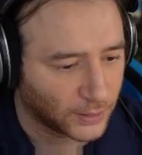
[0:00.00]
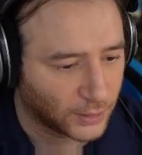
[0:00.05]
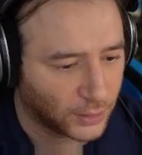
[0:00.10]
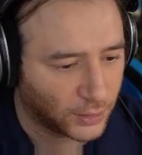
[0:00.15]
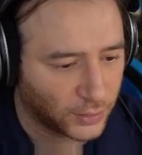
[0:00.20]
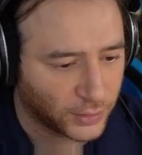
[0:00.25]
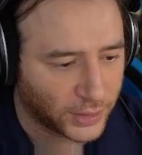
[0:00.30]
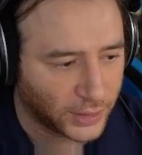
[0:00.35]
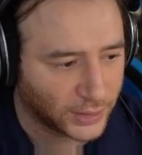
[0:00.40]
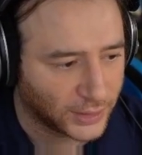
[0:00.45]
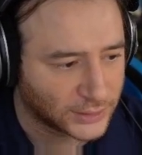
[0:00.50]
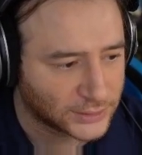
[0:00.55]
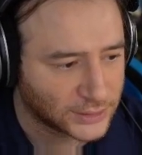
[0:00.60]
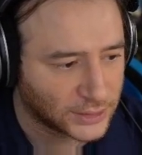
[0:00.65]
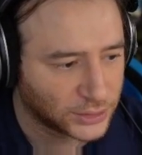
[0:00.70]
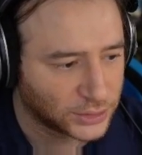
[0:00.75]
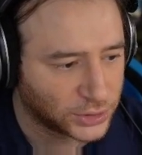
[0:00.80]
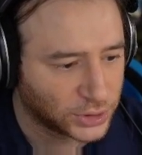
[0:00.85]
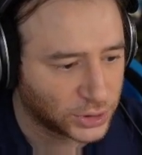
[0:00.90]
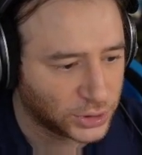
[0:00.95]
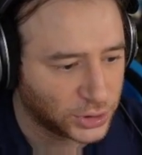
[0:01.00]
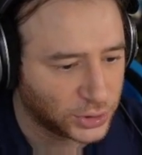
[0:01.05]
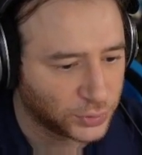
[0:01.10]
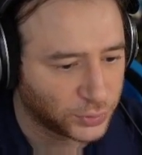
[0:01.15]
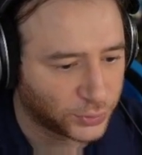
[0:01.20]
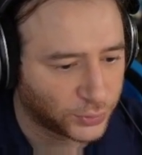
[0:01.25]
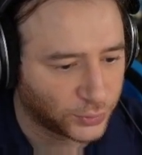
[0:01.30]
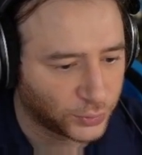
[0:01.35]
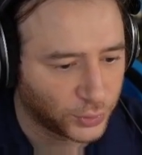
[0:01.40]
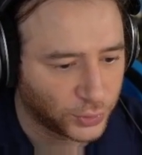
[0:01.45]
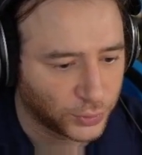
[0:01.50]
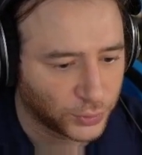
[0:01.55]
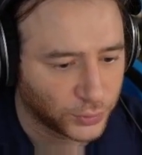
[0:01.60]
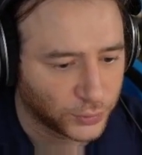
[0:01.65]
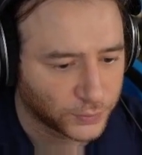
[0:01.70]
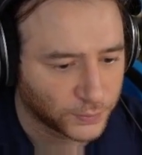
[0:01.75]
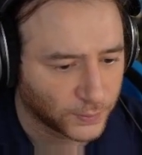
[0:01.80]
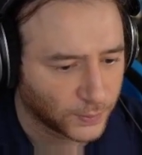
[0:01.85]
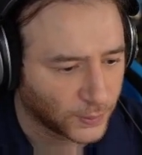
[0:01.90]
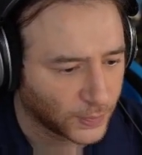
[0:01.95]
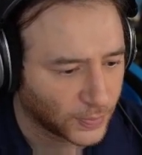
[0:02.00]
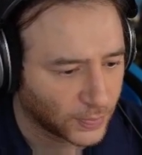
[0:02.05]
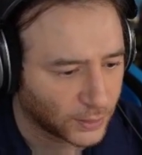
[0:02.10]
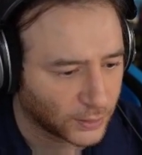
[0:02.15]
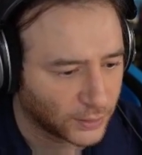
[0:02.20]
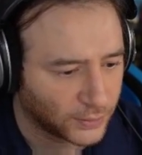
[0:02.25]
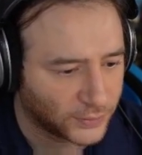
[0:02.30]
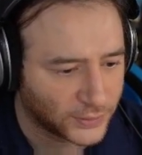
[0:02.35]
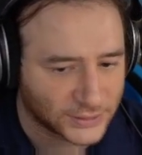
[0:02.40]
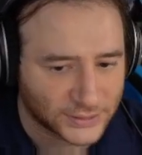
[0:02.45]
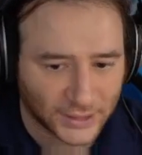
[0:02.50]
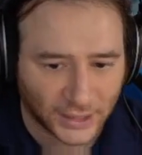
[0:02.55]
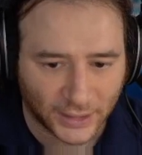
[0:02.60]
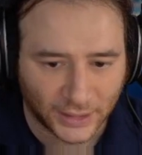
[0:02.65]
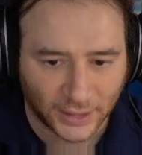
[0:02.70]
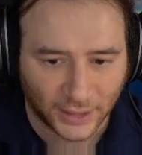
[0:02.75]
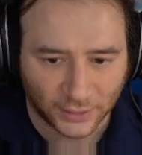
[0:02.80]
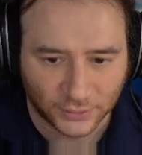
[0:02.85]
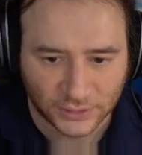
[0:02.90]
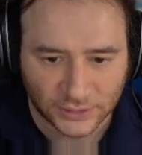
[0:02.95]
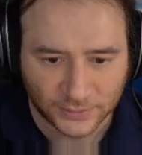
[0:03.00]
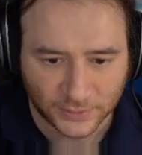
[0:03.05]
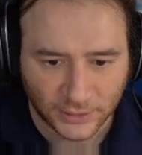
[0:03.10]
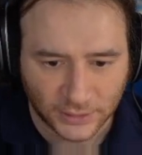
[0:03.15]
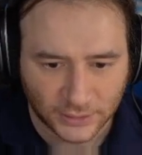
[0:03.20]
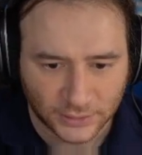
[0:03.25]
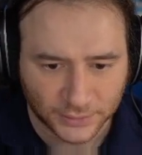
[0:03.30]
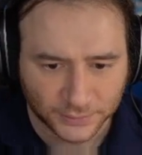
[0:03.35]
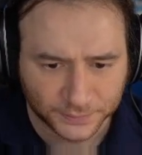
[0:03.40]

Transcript: Okay, let's continue through this announcement.